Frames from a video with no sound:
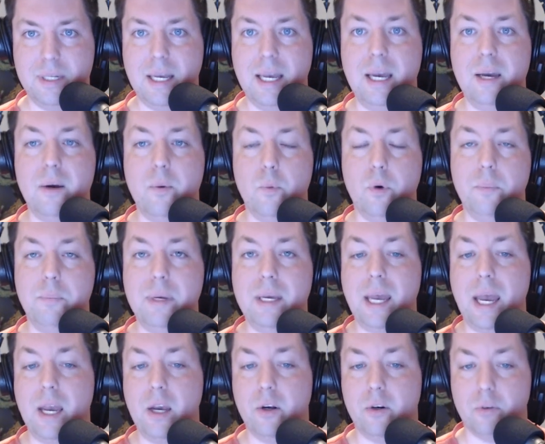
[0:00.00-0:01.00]
It will
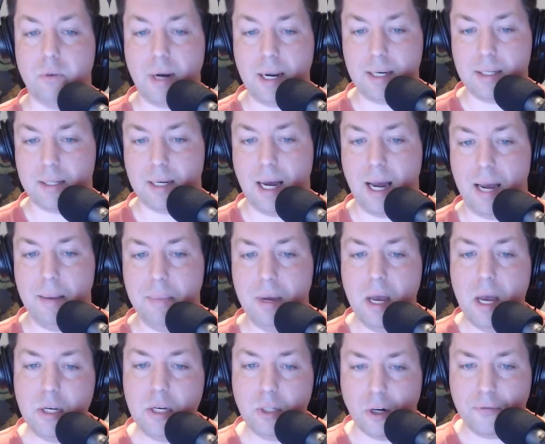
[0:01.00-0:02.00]
be a great time.
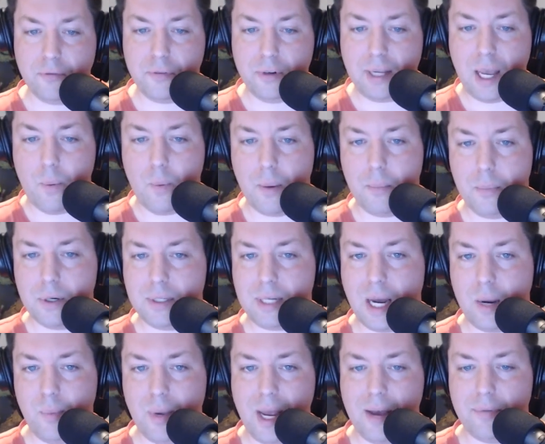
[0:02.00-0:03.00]
Don't forget, one more
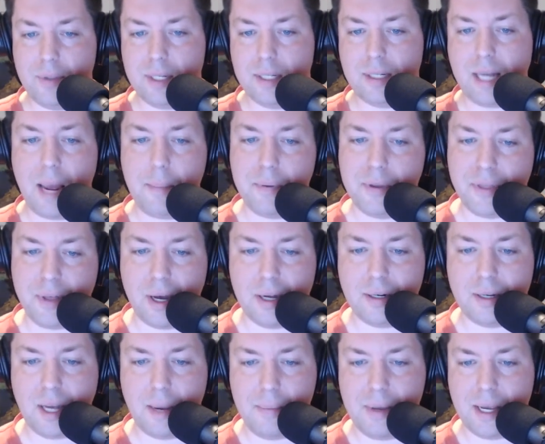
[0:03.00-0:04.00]
time, we have the
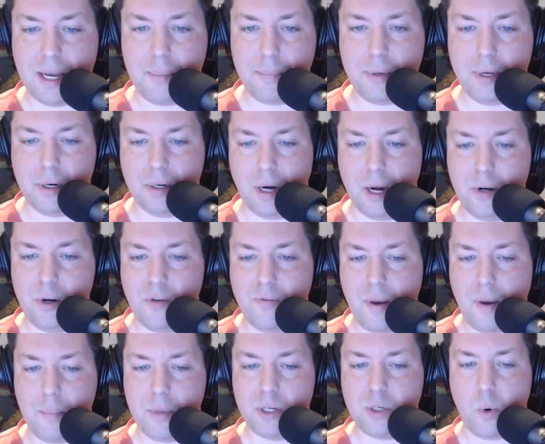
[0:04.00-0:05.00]
Skypeathon coming up here on
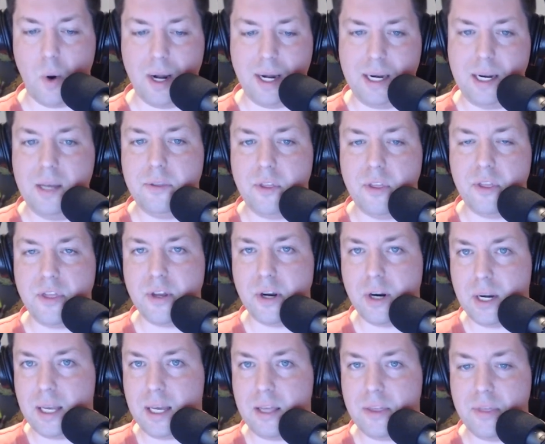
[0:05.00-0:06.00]
November 29th and
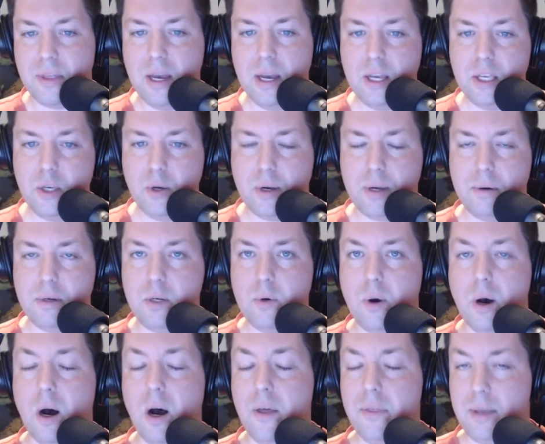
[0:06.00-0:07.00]
30th. You can
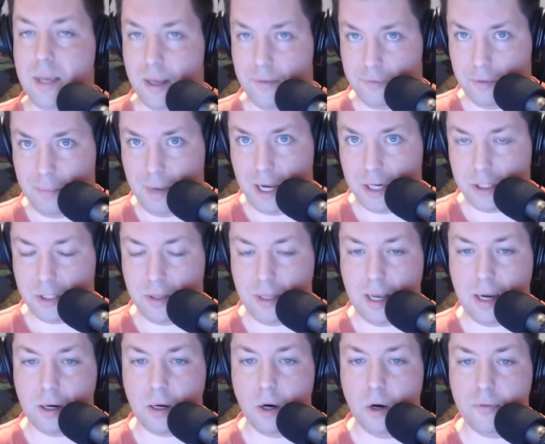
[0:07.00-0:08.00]
do all the information
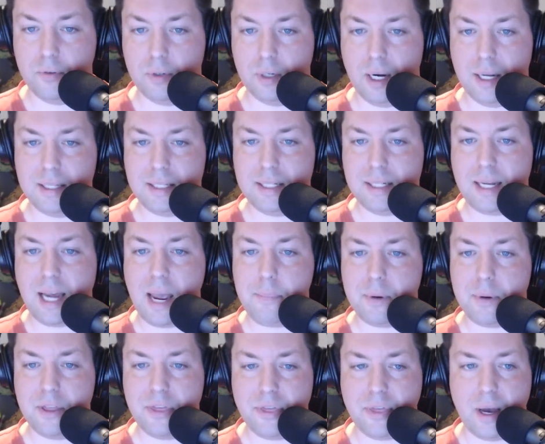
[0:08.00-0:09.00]
there over on
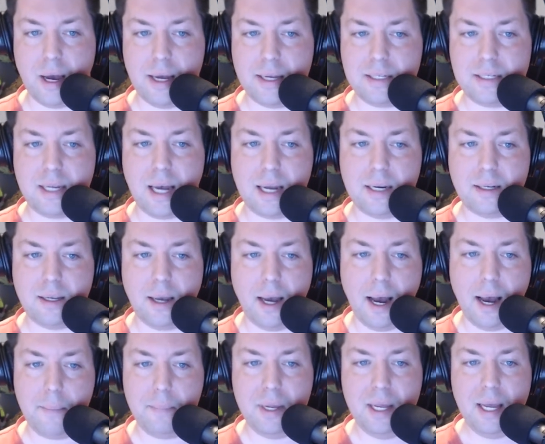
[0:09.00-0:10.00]

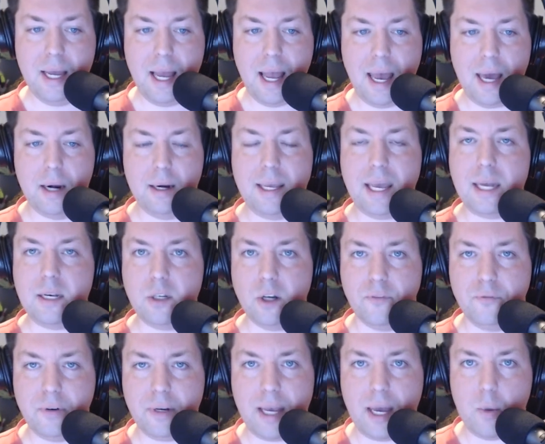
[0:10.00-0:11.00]
skypeathon.com. And again, again,
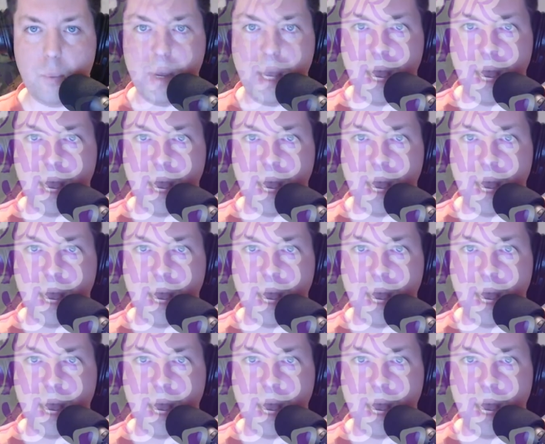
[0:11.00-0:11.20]
don't forget we